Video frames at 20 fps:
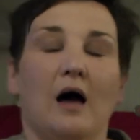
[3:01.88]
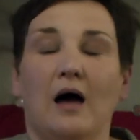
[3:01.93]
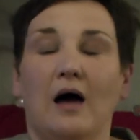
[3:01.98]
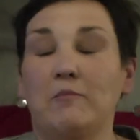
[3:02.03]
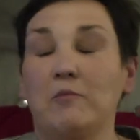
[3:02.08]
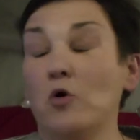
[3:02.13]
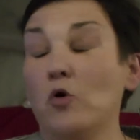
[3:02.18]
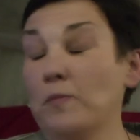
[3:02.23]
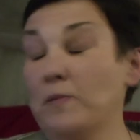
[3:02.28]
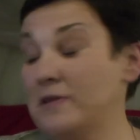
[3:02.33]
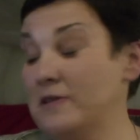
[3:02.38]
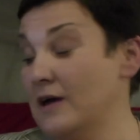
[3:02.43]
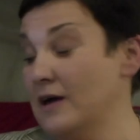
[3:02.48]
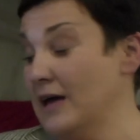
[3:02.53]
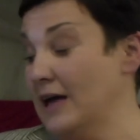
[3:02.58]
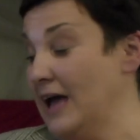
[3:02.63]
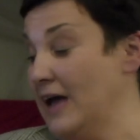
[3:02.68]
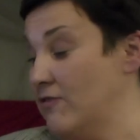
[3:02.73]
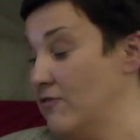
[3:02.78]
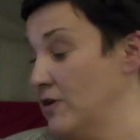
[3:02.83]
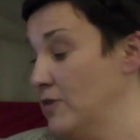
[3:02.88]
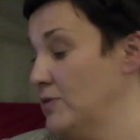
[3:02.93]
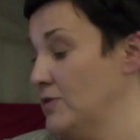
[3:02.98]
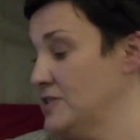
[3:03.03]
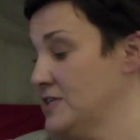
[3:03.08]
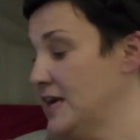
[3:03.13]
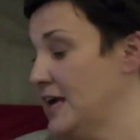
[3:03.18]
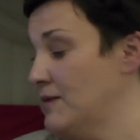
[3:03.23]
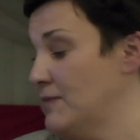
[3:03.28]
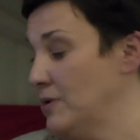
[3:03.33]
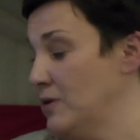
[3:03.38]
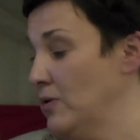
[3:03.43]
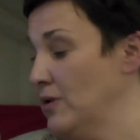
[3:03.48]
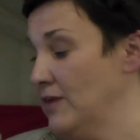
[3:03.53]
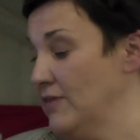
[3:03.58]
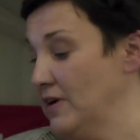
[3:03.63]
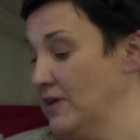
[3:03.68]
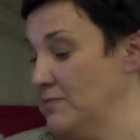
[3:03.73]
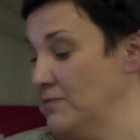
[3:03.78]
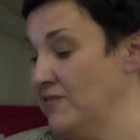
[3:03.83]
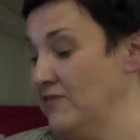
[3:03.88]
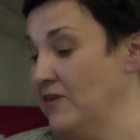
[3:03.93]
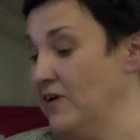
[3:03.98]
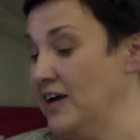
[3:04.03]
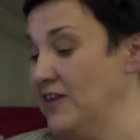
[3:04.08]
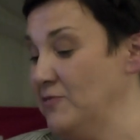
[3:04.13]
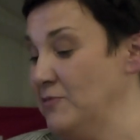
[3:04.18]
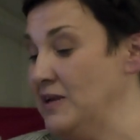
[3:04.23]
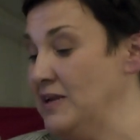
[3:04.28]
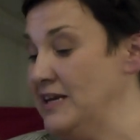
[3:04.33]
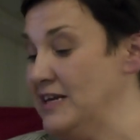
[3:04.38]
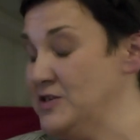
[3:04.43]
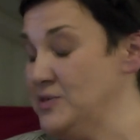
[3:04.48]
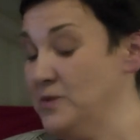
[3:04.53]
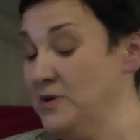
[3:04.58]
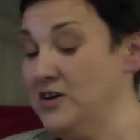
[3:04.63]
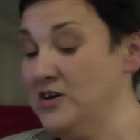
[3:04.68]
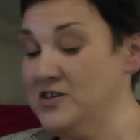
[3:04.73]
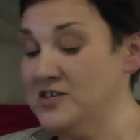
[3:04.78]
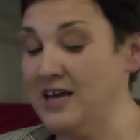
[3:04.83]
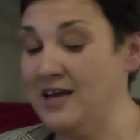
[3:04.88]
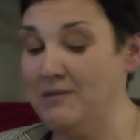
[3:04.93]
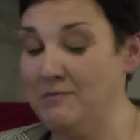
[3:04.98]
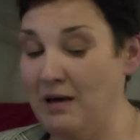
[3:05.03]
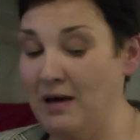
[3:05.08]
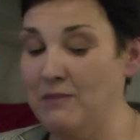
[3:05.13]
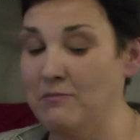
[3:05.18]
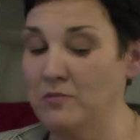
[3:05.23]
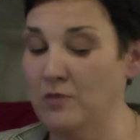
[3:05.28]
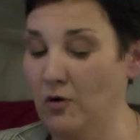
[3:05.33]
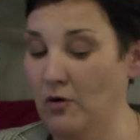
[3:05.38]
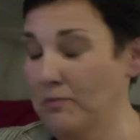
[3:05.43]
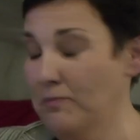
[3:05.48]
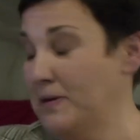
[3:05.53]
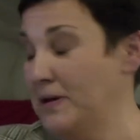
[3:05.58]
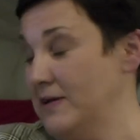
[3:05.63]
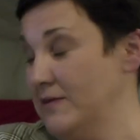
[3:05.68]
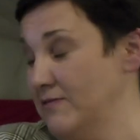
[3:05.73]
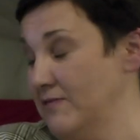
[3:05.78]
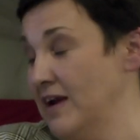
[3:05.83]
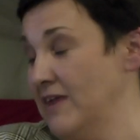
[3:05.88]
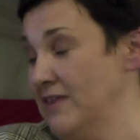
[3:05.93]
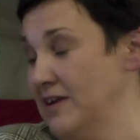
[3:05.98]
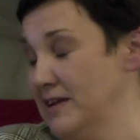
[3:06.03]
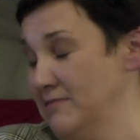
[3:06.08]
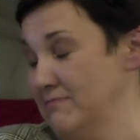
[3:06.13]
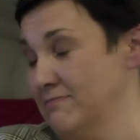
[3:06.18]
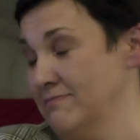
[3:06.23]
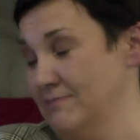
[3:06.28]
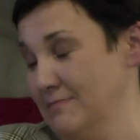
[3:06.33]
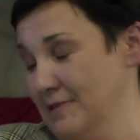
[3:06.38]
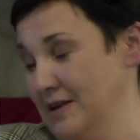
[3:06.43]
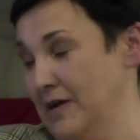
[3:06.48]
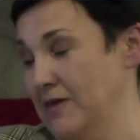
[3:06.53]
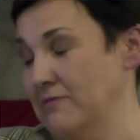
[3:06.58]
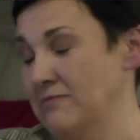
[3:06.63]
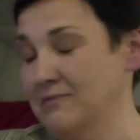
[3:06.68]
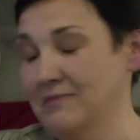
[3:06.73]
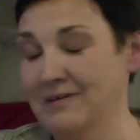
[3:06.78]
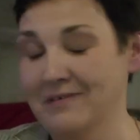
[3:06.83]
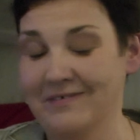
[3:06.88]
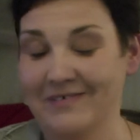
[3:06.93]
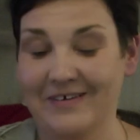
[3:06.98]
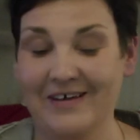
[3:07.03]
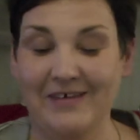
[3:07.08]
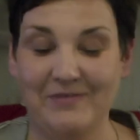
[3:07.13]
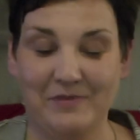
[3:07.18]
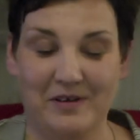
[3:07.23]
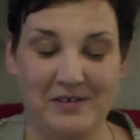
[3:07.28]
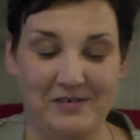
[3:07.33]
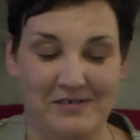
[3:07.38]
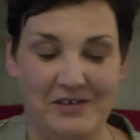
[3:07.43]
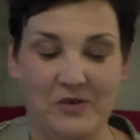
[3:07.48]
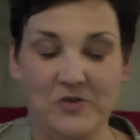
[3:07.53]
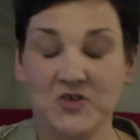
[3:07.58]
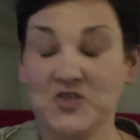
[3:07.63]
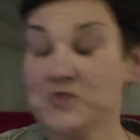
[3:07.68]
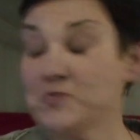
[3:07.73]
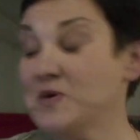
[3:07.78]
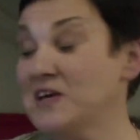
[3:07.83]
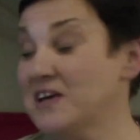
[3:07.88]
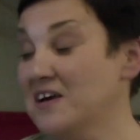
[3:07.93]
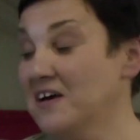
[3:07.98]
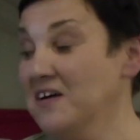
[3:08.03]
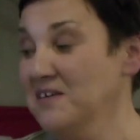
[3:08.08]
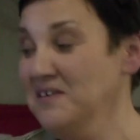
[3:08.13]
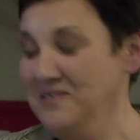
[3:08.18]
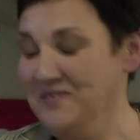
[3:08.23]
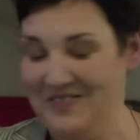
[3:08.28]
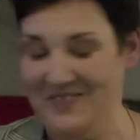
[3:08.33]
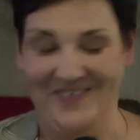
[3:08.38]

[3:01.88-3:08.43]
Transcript: I'm hoping that Kerry will tell me when I've had my 5 minutes, because I'm not being very, you know, speaker.